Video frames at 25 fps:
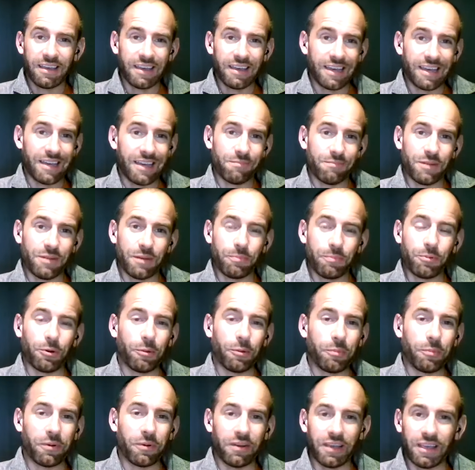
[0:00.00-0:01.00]
a
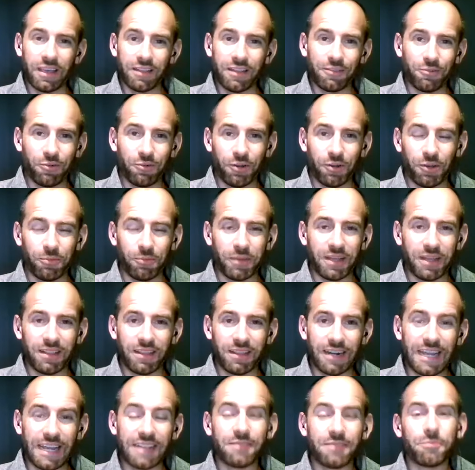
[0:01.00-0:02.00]
property in the Royal Mail
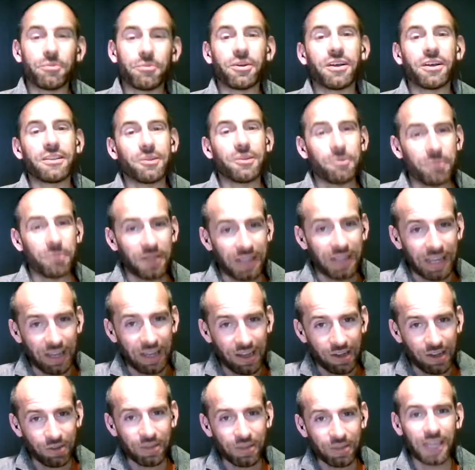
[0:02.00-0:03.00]
in Edinburgh, and they'll be
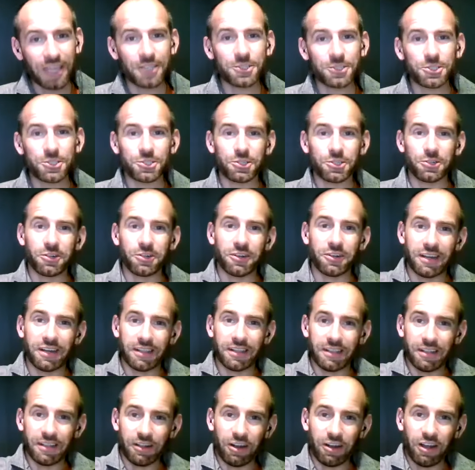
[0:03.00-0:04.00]
like, okay, sure.
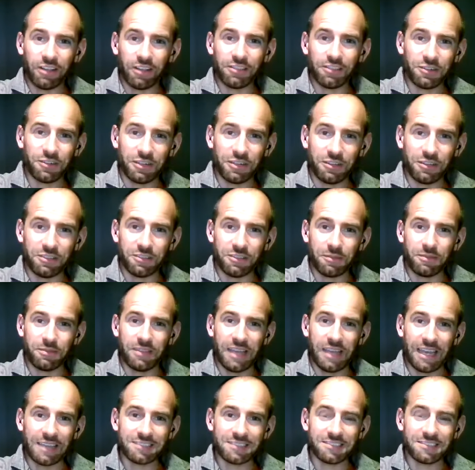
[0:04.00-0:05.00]
And underneath the
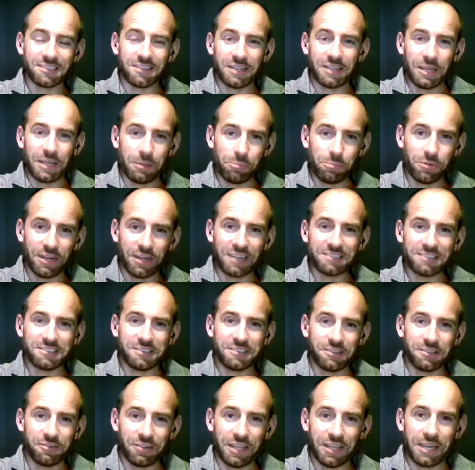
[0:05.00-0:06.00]
desk, they're like
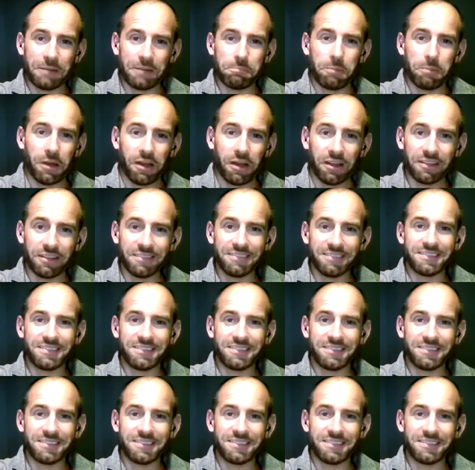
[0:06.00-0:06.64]
pressing the red button